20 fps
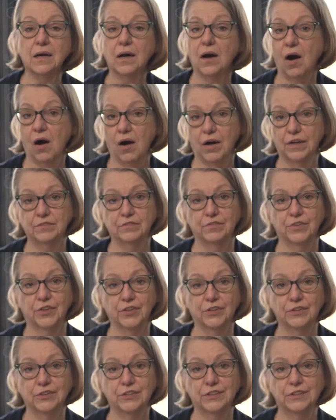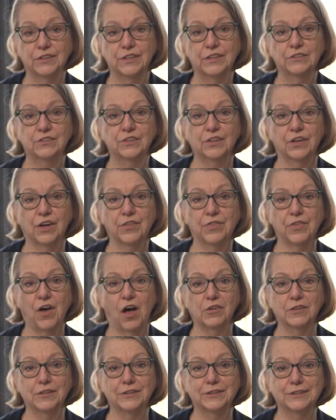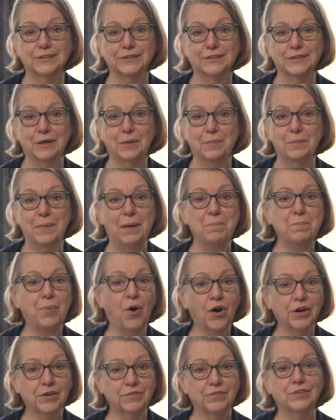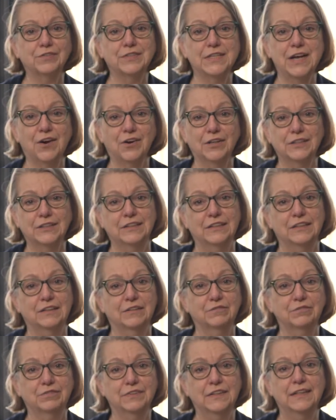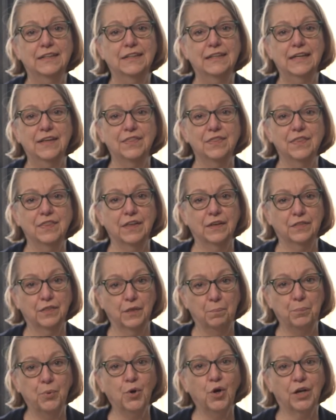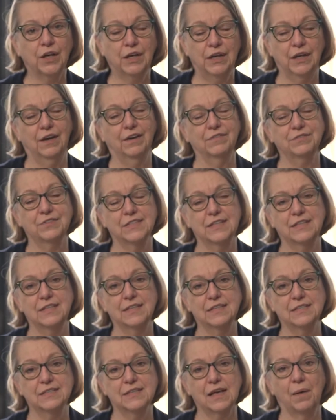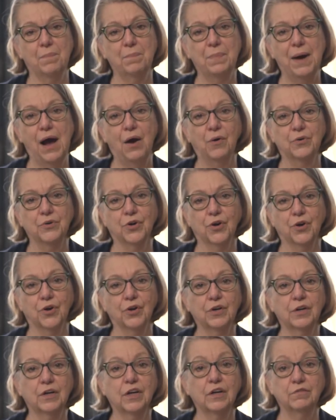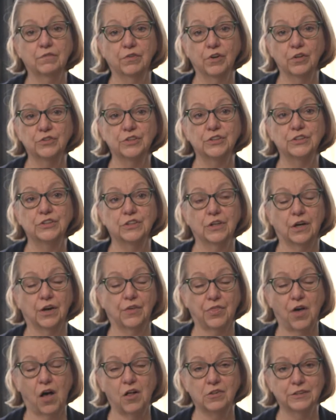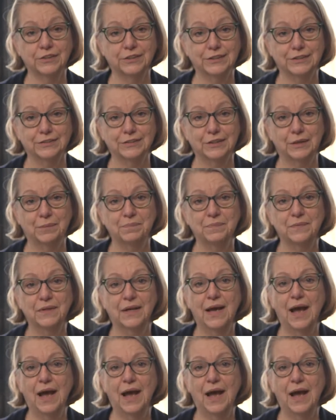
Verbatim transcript: a convert to Catholicism, and part of this narrative in, that the book gives is about her conversion to Catholicism.